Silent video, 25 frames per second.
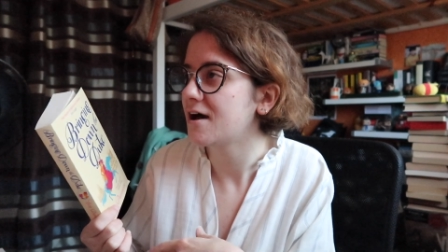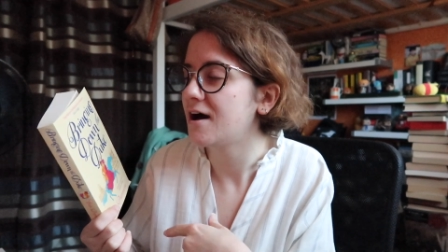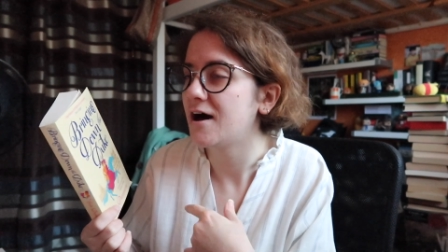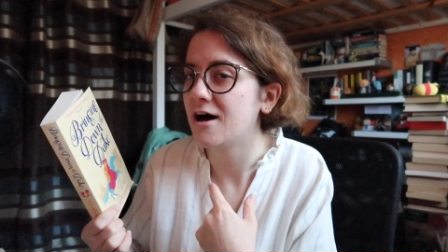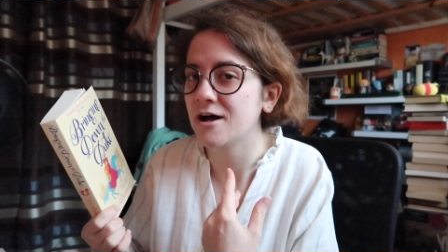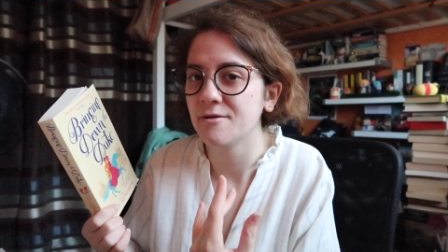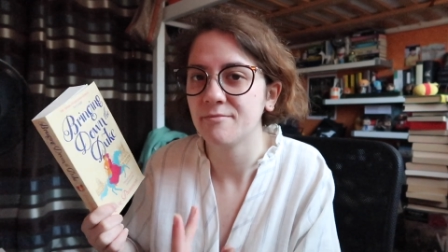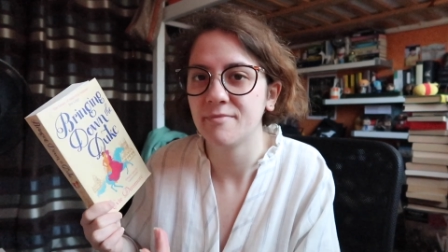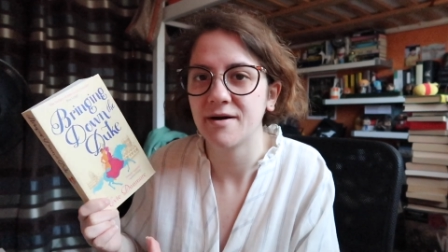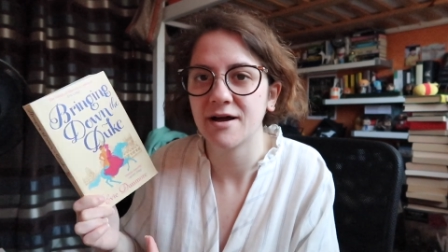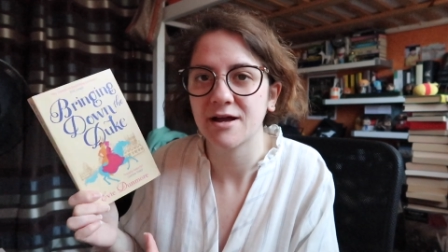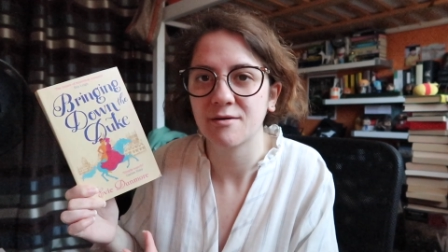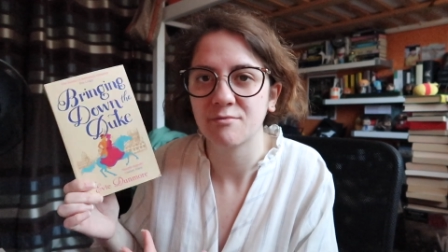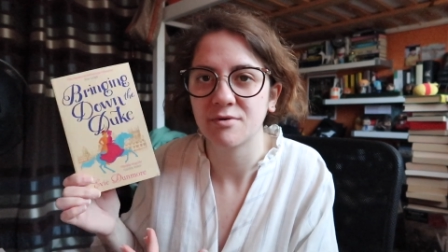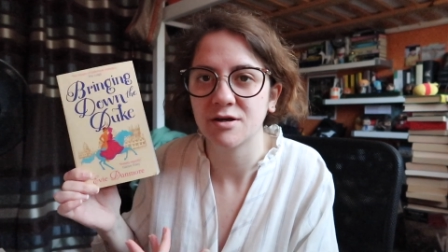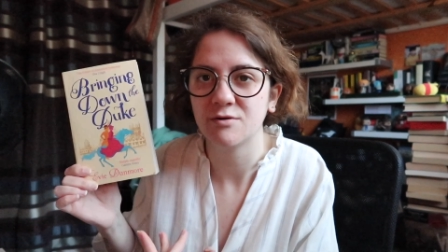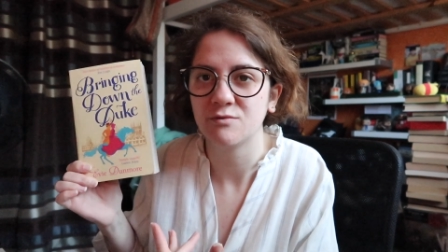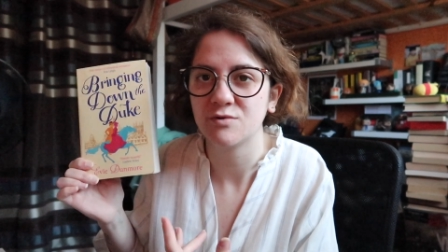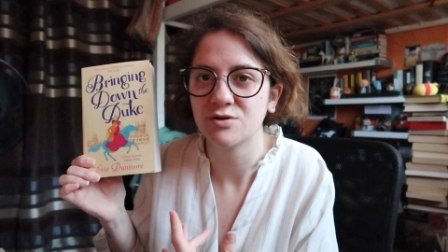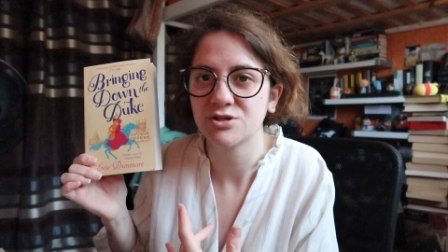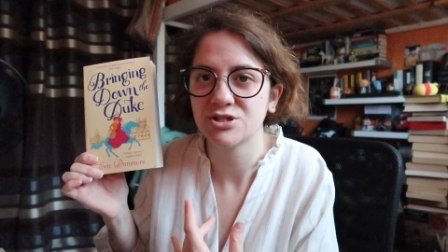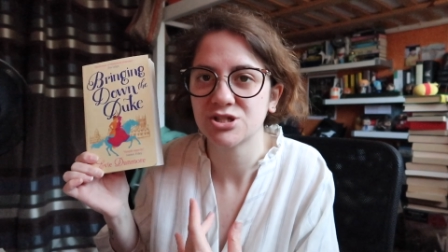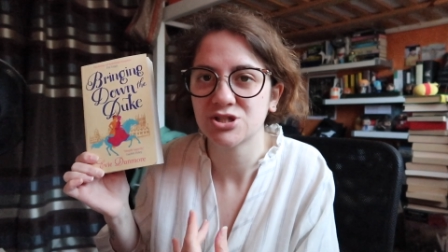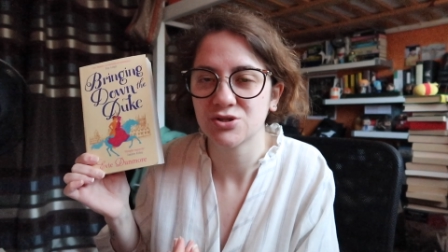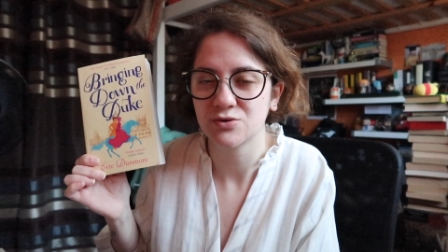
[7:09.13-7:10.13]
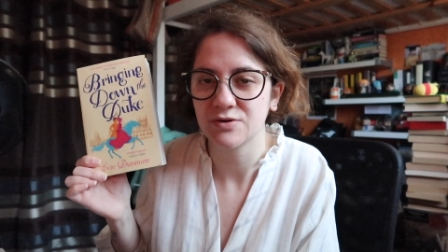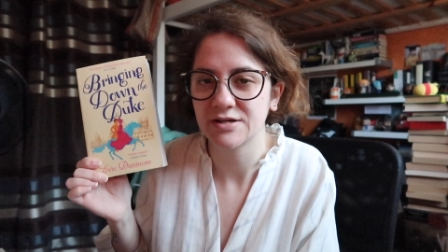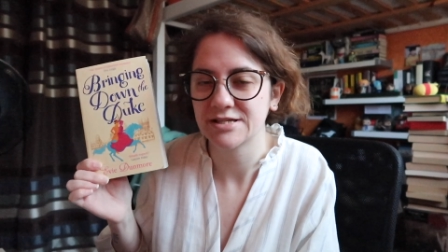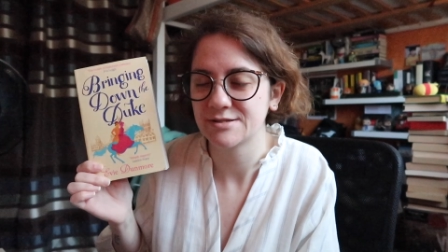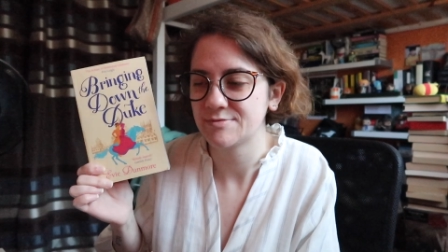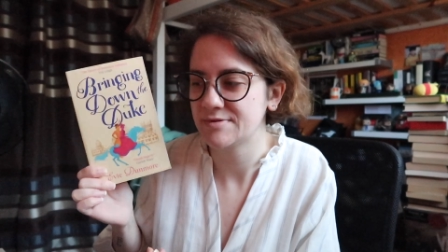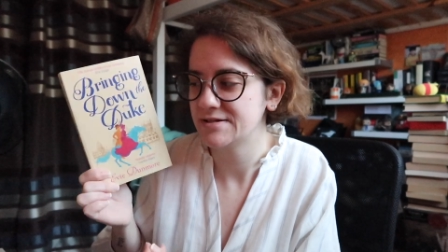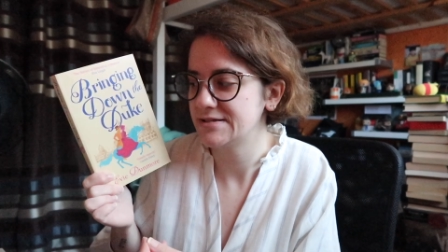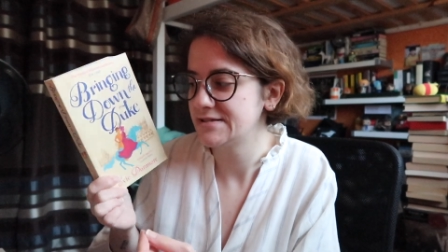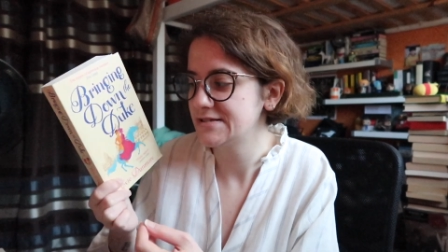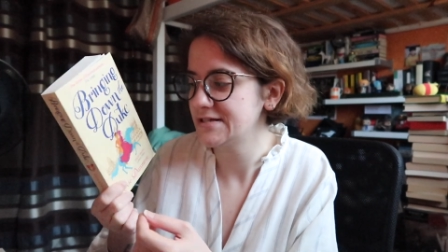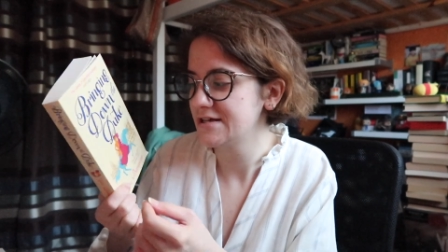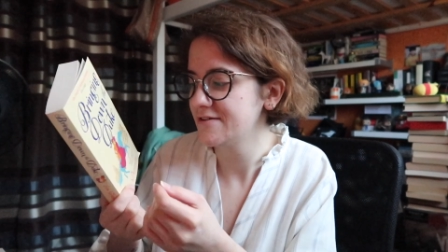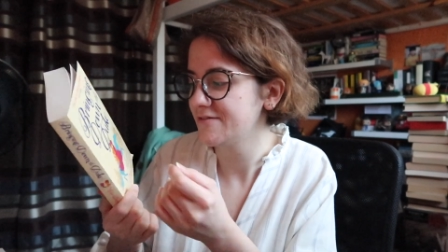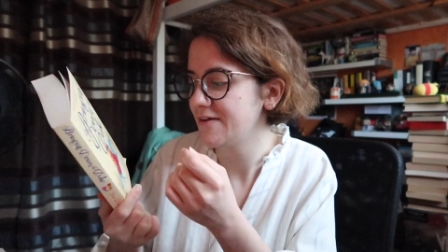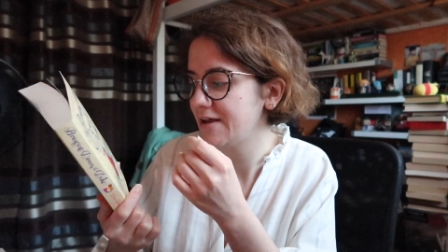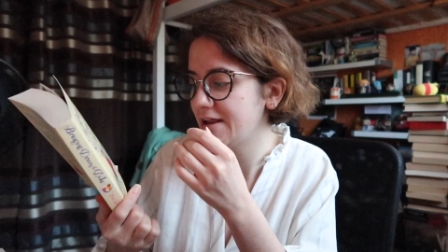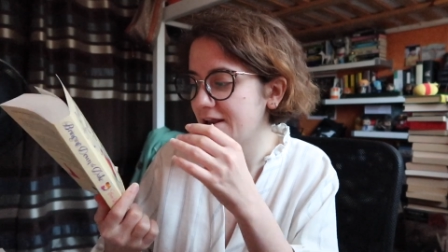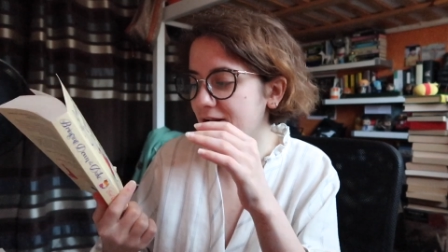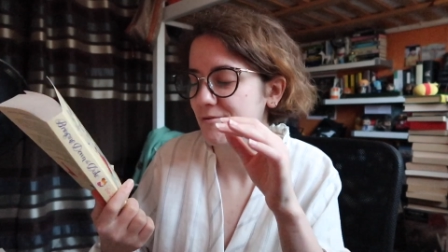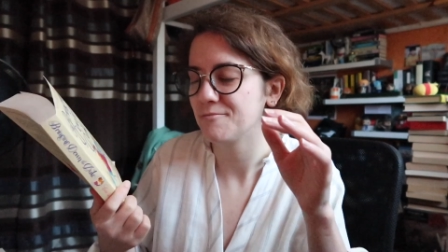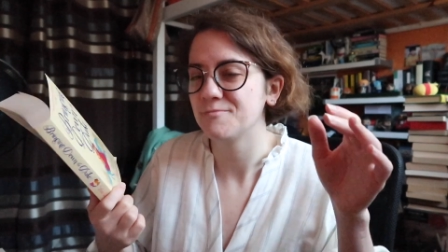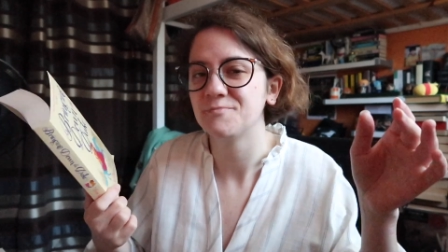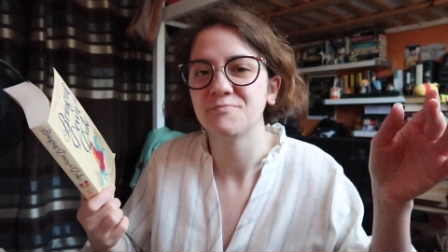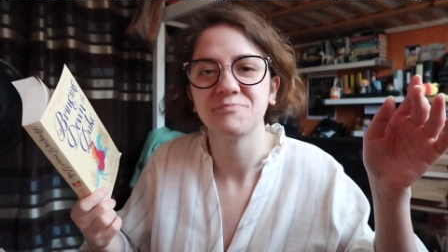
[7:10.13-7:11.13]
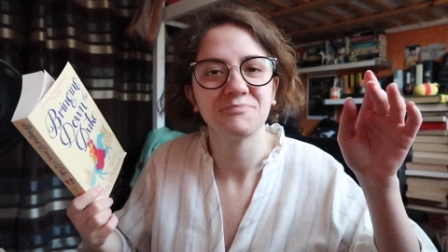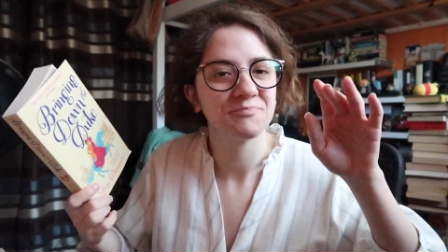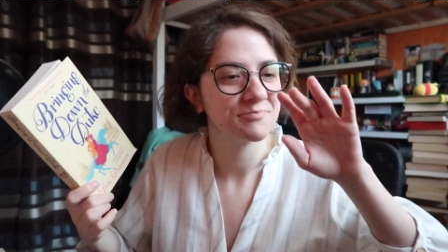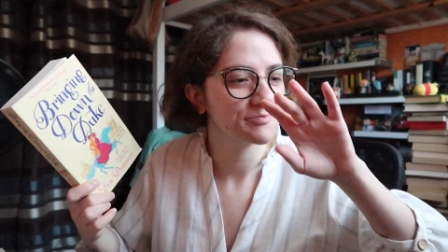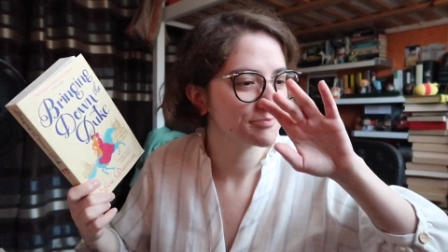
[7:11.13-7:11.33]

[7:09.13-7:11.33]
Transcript: our bag was so expensive and I'm,